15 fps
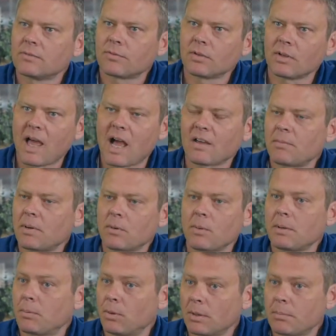for lack of a better
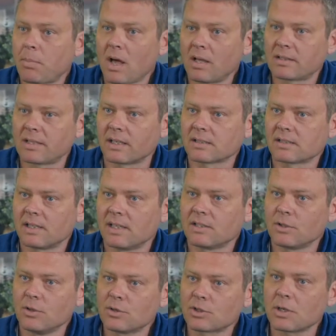way to put it, politics.
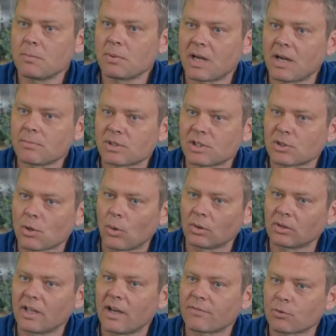It usually becomes this
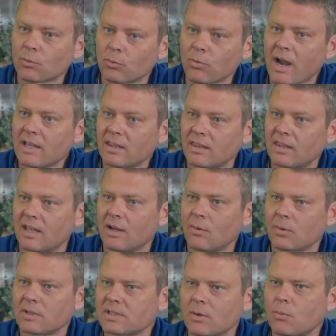whole left right thing
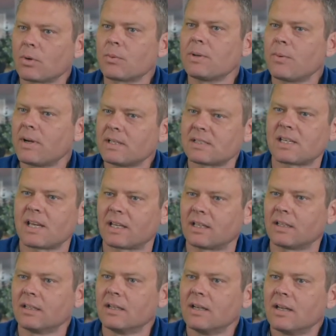when it's like, right. wait, wait a
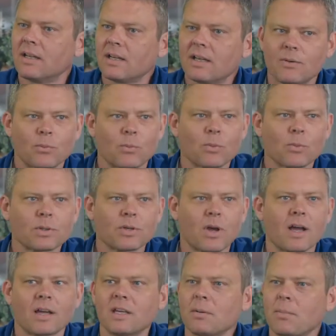second. We're
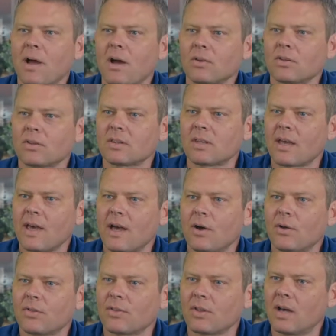talking about the
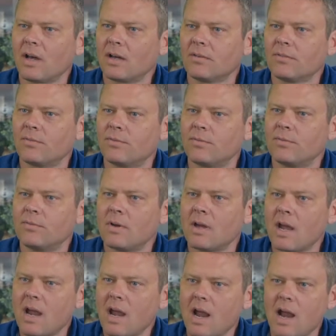health of
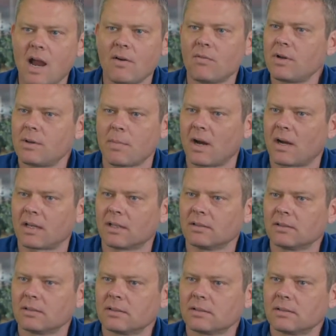every American.
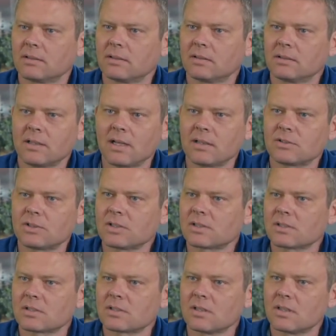Everybody. Not
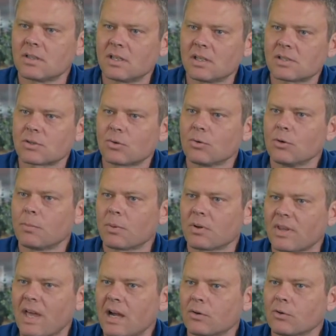just this group or
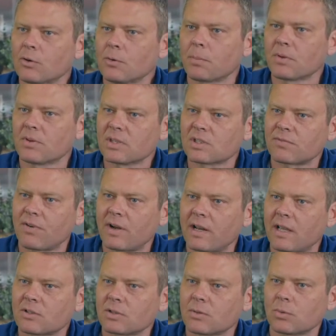that group or this right.
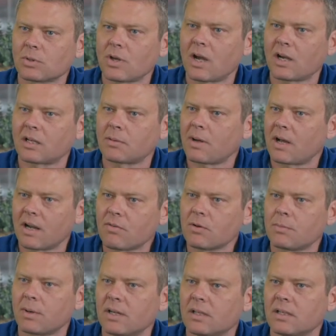financial. We're talking about
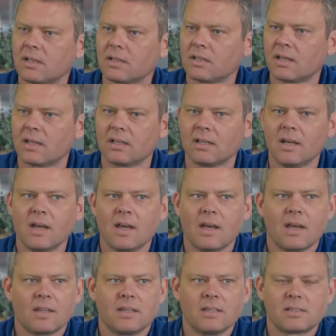everybody that, that
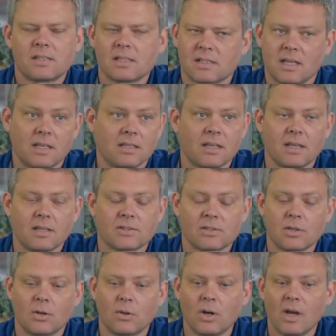these things. And, and
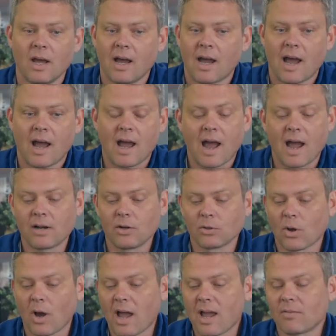so I don't
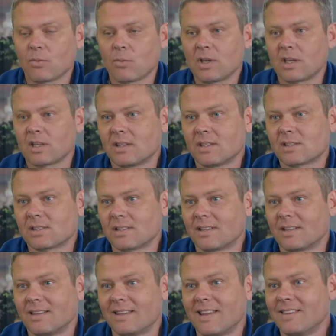know. I have we this
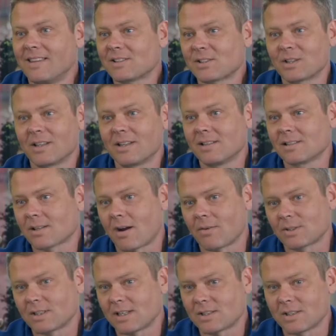this could lead this
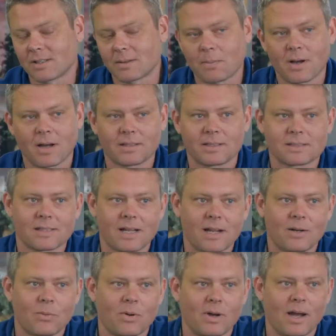conversation into politics, and
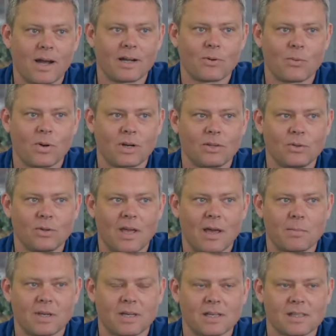I don't I don't want to do
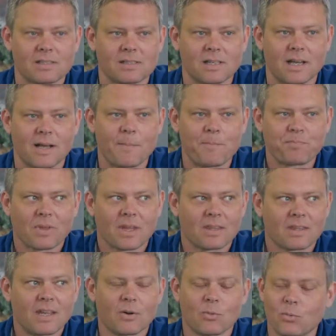that because no. uh,
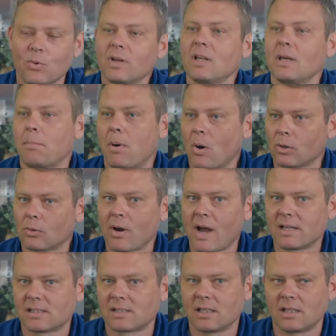then it really
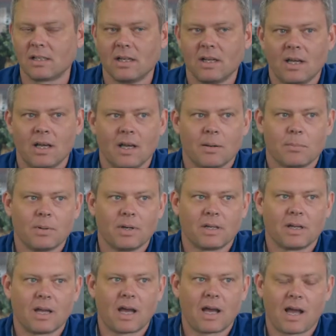polarizes it.
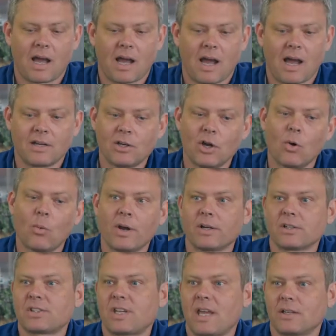But I, I know what
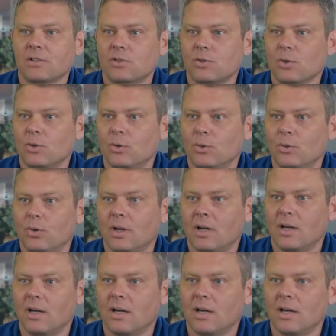you're saying is true
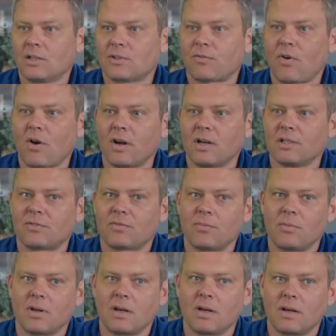uh, as far as
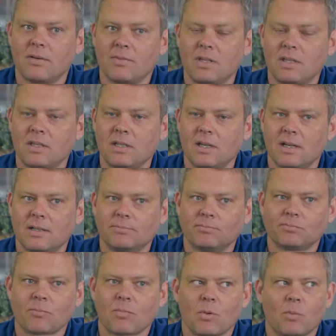of the um,
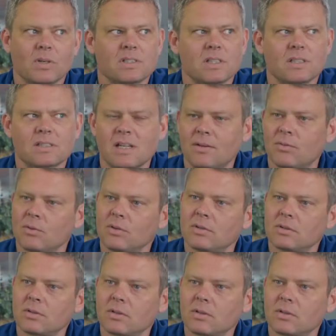was it, it's not even